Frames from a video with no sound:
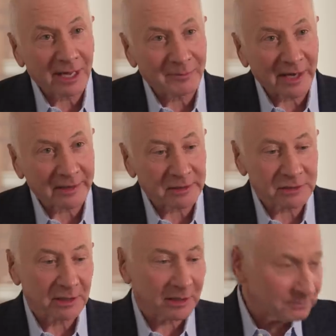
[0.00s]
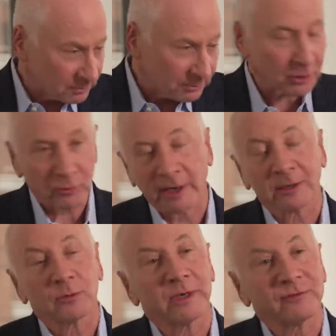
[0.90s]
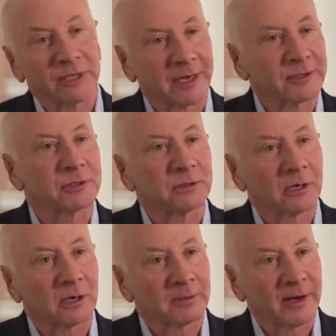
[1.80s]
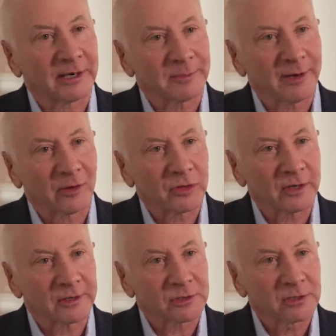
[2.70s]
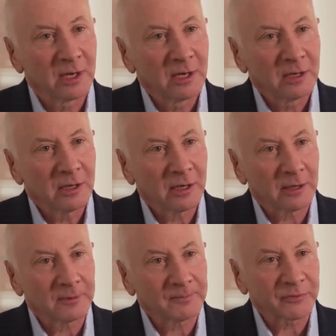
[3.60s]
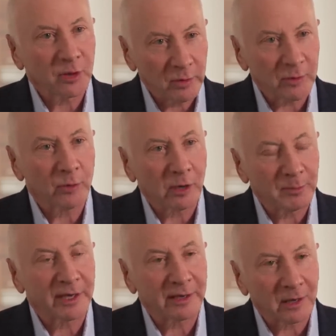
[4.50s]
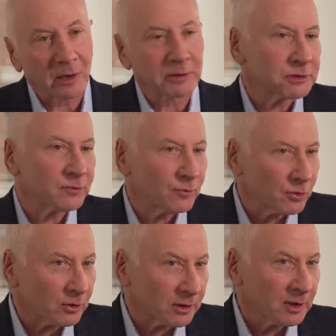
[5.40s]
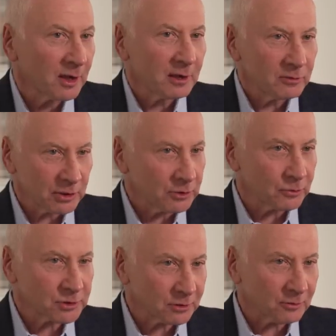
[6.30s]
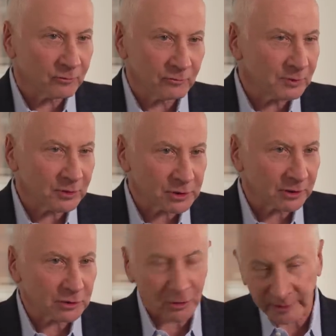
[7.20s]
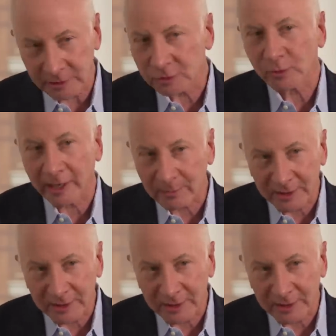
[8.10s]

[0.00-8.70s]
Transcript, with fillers: came back and said, You're right, we've changed our mind about this, and we will pay artists for the use of music during the trial